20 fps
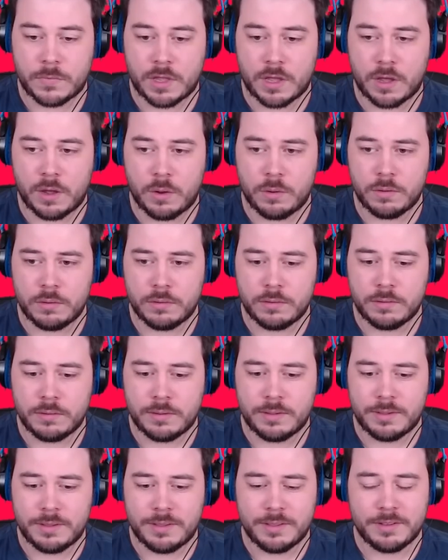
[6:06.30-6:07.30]
no.
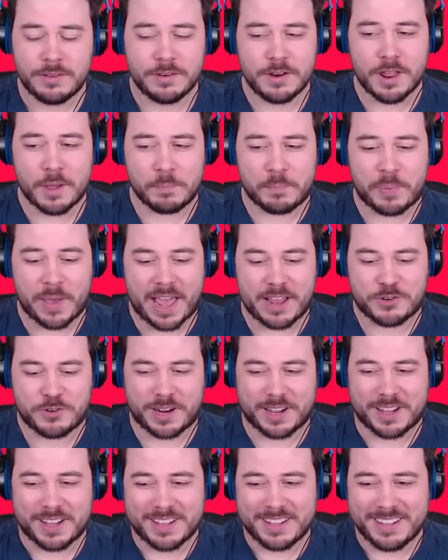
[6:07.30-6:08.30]
Twelve. No,
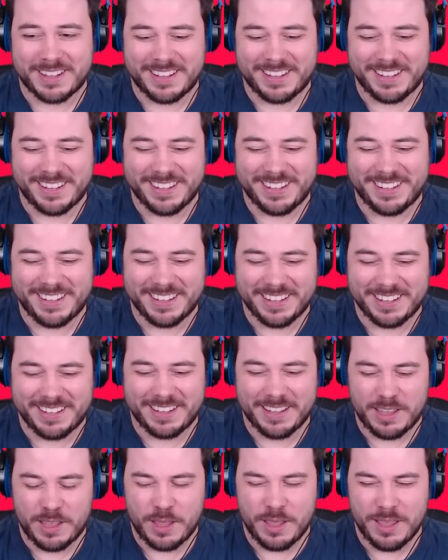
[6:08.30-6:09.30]
Patrick. Whoa.
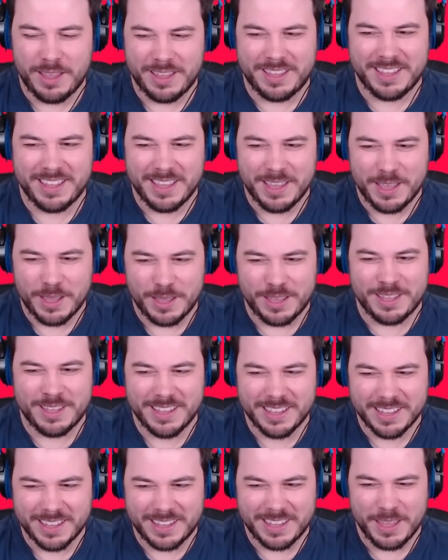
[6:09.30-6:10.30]
What comes
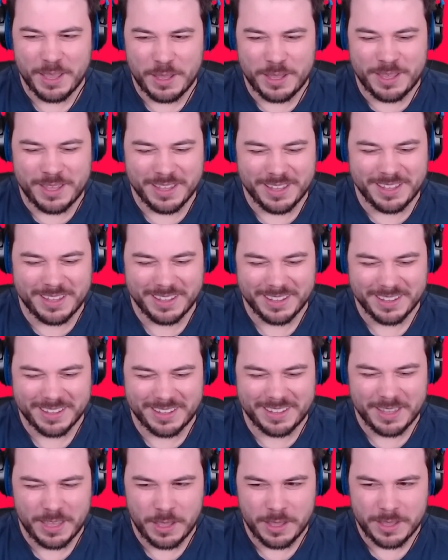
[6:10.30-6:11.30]
next?
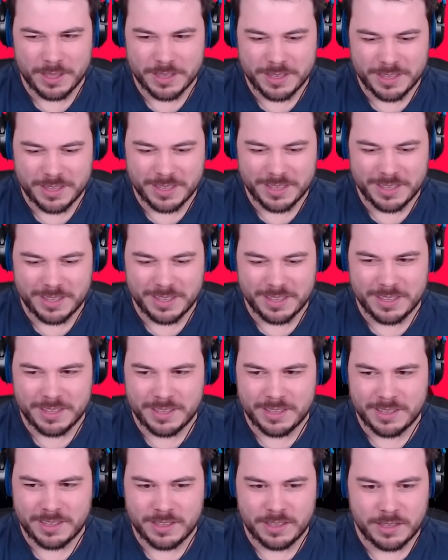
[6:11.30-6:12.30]
no.
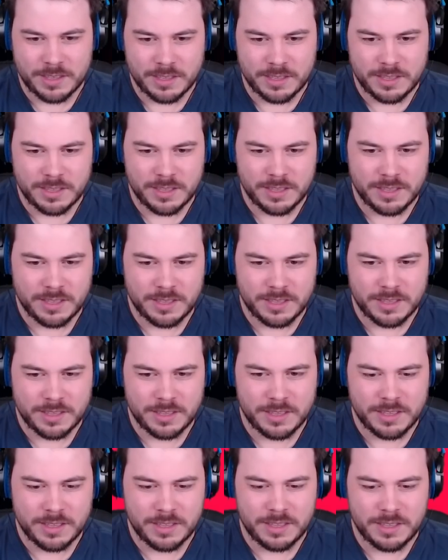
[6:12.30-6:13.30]

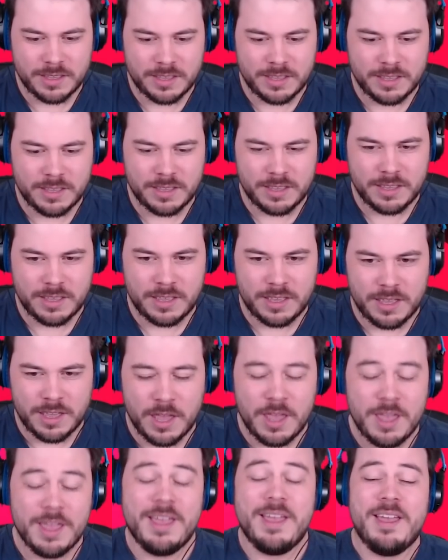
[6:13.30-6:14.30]
No. I
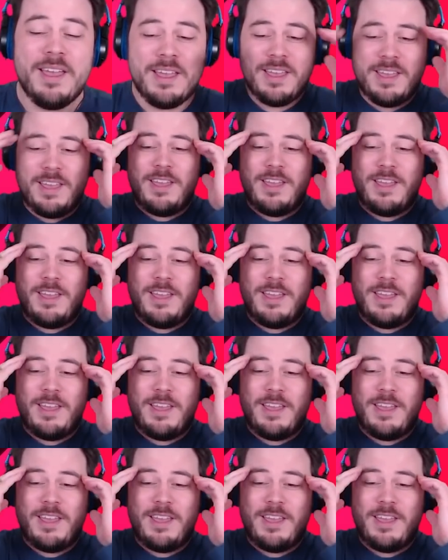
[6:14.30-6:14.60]
was not